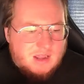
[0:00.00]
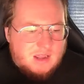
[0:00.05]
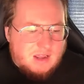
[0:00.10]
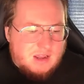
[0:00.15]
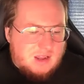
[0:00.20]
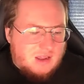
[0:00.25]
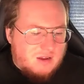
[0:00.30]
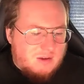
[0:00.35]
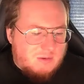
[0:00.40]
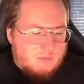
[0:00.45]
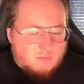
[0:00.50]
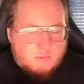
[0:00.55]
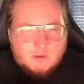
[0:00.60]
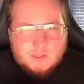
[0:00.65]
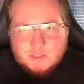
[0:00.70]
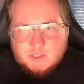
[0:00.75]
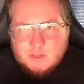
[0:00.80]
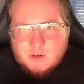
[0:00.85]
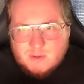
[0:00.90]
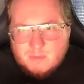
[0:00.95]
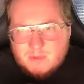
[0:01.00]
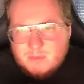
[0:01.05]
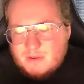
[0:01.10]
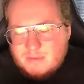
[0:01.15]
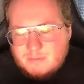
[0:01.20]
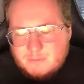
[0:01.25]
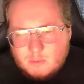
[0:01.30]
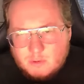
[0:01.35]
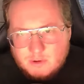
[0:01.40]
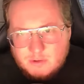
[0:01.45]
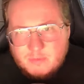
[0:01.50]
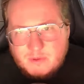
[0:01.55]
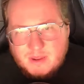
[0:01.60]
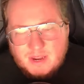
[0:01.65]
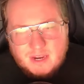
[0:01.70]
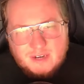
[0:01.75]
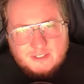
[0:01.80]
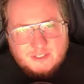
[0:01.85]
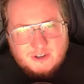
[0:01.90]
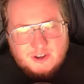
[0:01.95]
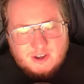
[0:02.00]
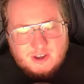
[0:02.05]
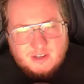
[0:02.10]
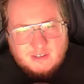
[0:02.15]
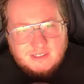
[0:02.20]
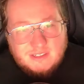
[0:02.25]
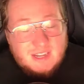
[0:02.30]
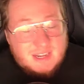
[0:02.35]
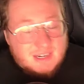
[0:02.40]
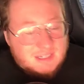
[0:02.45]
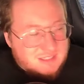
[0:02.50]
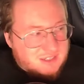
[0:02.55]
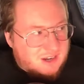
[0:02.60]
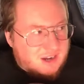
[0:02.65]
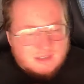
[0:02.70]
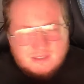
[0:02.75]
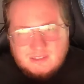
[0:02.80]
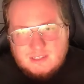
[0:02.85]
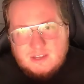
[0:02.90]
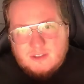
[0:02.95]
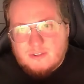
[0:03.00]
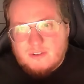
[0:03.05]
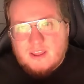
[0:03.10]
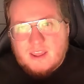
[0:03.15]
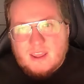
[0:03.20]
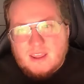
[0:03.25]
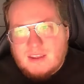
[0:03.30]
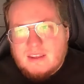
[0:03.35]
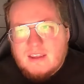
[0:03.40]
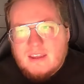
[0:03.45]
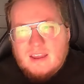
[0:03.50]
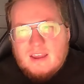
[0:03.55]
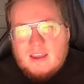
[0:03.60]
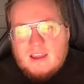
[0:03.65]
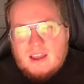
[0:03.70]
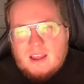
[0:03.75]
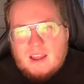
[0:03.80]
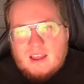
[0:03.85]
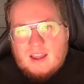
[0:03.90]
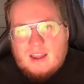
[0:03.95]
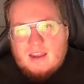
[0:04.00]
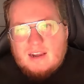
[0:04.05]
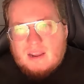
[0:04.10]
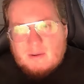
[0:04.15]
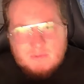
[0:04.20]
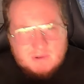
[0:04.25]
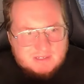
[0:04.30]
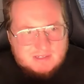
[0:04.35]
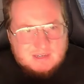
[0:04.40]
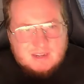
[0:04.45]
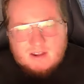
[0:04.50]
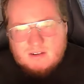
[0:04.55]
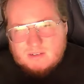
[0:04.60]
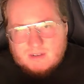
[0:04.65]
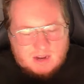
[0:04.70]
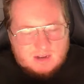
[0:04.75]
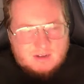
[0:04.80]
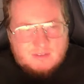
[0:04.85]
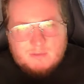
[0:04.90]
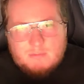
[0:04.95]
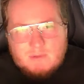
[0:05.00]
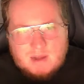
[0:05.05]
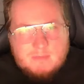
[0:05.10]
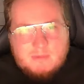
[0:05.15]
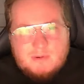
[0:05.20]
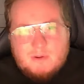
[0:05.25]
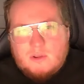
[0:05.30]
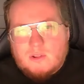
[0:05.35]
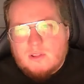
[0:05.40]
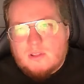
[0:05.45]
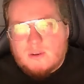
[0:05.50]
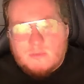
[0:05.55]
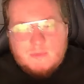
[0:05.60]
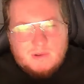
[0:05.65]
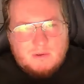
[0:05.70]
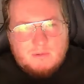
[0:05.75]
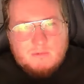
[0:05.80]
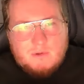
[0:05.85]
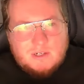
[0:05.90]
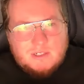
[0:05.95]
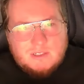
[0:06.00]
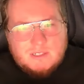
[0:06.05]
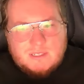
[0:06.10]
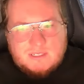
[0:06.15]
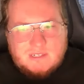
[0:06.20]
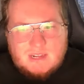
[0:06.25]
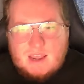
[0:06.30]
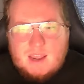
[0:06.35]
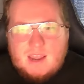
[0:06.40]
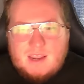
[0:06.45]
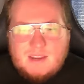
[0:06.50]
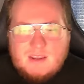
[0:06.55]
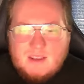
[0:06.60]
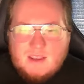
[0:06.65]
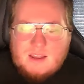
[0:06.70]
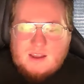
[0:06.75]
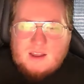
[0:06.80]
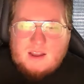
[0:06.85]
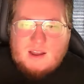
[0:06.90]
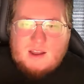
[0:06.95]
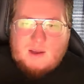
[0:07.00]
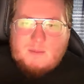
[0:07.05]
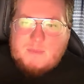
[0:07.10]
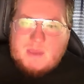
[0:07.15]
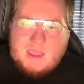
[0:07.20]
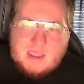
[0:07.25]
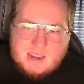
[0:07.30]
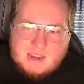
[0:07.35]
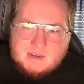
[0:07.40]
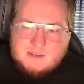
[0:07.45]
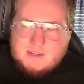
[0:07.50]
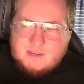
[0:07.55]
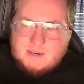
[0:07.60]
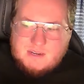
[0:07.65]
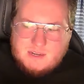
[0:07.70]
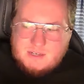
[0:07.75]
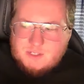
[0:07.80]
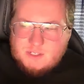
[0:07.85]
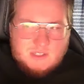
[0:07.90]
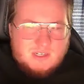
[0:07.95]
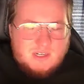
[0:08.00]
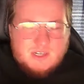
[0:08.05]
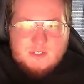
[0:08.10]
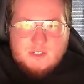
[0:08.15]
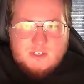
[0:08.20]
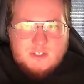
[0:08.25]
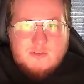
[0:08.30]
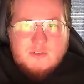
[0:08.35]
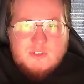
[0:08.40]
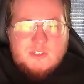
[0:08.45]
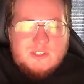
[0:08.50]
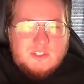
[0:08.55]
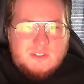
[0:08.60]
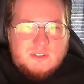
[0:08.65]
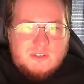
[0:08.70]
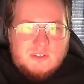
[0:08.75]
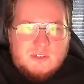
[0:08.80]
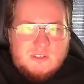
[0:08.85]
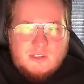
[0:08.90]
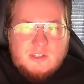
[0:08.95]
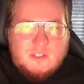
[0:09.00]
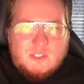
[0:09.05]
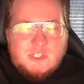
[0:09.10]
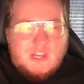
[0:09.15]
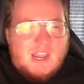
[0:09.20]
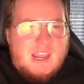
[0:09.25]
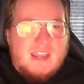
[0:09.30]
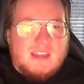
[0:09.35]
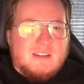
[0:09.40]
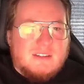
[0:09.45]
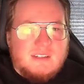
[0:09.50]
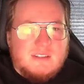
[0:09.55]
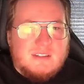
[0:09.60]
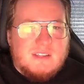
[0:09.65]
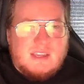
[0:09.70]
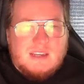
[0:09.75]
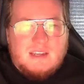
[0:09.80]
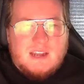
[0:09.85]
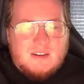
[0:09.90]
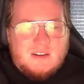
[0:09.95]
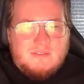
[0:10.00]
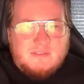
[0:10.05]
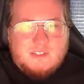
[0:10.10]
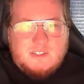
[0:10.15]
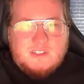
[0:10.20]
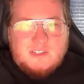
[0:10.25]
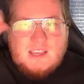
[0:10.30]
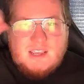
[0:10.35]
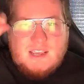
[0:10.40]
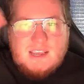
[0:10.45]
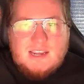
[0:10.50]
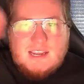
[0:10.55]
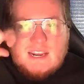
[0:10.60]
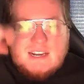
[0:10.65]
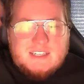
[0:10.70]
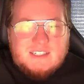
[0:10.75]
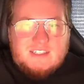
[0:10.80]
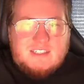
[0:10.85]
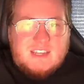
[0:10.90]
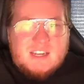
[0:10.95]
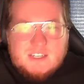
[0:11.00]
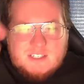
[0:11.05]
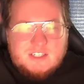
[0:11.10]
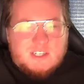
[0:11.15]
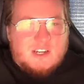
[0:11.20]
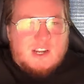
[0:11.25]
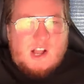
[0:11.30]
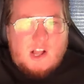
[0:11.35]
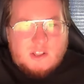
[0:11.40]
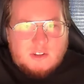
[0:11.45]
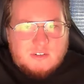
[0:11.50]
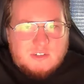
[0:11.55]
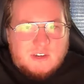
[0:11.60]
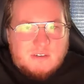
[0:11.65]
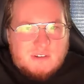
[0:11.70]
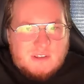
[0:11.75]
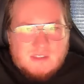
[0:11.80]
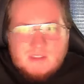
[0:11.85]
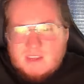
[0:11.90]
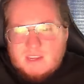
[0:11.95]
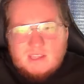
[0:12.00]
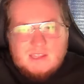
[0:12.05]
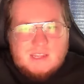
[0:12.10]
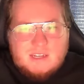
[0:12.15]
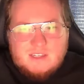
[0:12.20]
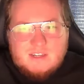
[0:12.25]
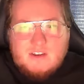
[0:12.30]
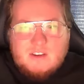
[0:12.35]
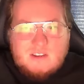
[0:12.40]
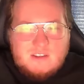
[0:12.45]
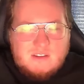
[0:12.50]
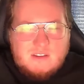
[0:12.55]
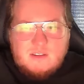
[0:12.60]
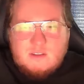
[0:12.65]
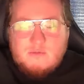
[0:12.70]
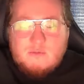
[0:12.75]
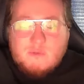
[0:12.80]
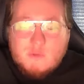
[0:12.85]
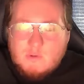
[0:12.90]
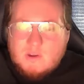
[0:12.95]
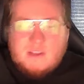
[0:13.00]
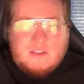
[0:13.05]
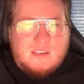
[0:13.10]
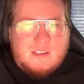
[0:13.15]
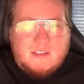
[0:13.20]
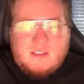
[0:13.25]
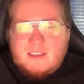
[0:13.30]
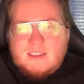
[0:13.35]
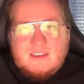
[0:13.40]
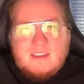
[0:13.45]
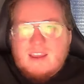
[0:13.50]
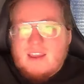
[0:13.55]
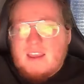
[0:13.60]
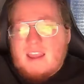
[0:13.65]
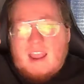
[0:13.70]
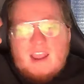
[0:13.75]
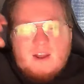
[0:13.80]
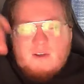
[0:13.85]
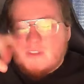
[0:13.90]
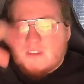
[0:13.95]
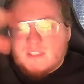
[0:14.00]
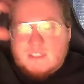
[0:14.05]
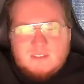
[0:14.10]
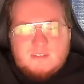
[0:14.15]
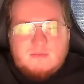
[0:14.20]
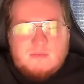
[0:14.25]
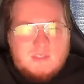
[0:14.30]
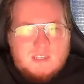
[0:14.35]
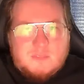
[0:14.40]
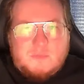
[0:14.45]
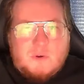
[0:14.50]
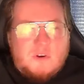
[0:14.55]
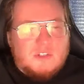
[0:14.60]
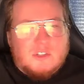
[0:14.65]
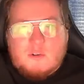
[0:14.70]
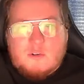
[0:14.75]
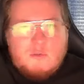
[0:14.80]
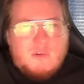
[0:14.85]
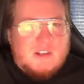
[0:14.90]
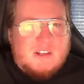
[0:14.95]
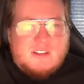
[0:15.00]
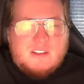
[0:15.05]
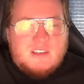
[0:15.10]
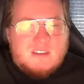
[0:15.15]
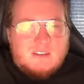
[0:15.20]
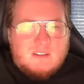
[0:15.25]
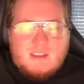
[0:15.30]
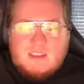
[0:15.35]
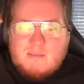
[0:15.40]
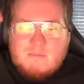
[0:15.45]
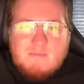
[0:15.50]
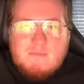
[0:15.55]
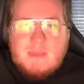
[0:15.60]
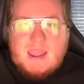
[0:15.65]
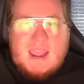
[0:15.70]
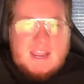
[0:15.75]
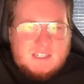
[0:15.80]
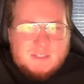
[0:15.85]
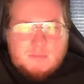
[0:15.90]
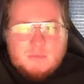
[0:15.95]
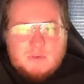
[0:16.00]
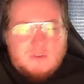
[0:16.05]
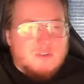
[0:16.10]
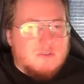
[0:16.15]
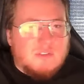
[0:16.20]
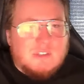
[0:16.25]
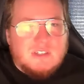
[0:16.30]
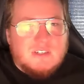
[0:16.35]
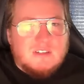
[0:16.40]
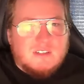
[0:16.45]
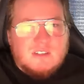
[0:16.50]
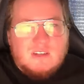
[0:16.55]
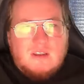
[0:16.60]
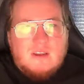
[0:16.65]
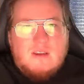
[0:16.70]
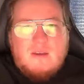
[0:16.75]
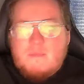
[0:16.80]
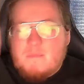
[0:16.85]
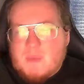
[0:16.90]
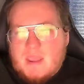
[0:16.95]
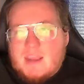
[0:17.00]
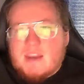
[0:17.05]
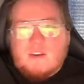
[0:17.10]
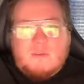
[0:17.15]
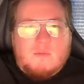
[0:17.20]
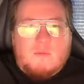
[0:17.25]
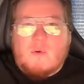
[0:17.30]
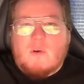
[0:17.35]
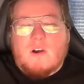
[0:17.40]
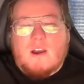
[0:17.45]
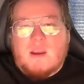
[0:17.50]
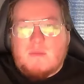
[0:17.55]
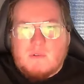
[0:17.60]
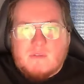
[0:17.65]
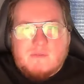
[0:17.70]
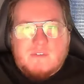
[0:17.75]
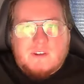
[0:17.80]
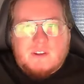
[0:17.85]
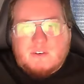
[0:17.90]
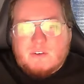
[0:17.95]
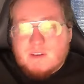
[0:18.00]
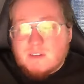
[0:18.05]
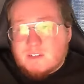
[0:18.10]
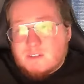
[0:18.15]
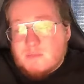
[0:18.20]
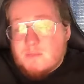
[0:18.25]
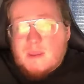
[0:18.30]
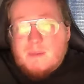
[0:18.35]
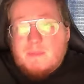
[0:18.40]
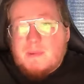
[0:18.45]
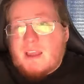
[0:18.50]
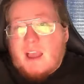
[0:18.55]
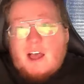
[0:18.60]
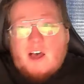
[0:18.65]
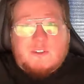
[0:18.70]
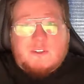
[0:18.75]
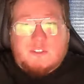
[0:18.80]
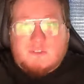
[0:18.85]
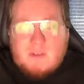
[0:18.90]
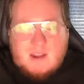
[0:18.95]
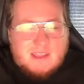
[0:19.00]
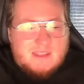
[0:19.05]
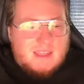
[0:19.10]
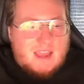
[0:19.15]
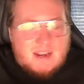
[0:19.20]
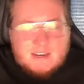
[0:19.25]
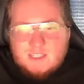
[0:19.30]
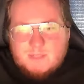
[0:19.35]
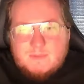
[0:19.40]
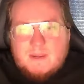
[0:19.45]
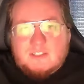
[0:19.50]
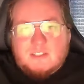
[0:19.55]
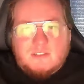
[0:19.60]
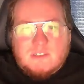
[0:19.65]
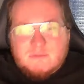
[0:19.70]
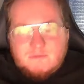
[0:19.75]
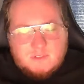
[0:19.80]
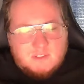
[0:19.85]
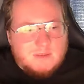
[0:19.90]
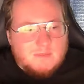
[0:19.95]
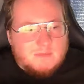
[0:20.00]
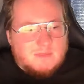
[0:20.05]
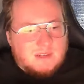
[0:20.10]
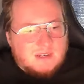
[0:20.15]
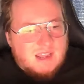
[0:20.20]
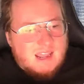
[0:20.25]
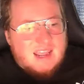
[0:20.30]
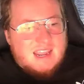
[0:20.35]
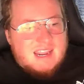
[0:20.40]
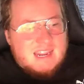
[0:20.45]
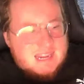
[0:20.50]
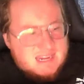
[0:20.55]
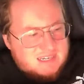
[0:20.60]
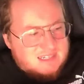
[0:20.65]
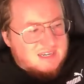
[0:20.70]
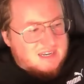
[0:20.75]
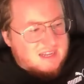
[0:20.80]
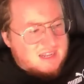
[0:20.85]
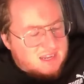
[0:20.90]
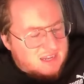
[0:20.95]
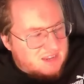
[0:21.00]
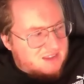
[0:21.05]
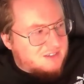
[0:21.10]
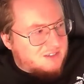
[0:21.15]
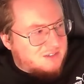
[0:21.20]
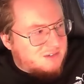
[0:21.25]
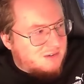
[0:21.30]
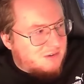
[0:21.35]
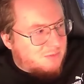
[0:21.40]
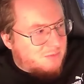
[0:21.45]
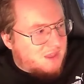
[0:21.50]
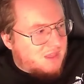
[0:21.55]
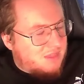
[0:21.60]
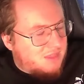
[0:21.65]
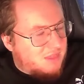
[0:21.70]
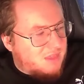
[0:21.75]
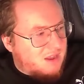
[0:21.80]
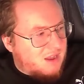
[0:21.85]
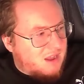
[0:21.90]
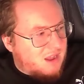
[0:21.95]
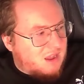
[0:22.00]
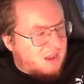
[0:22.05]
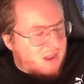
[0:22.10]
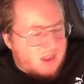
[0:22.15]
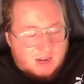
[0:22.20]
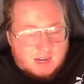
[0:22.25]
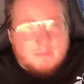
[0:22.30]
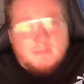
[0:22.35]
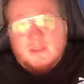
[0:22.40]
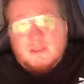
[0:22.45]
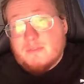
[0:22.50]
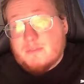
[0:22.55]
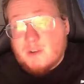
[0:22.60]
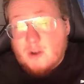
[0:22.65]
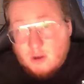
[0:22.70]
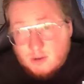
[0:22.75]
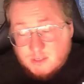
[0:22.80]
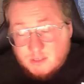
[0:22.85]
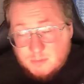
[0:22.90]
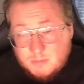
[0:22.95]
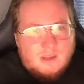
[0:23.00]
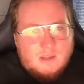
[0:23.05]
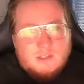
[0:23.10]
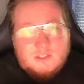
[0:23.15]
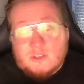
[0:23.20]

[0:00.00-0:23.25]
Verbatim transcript: Uh, one showed up on my For You page on TikTok the other day uh, and I went down kind of the rabbit hole a little bit and watched this guy uh, paint, and he just he just uses the shades, and they kind of just kind of sticks and colors everything, and that's how he you quickly like how this this person quickly like mass produces painted Warhammer figurines. So maybe I'll try that, especially for something he did his with uh, a couple of guardsmen.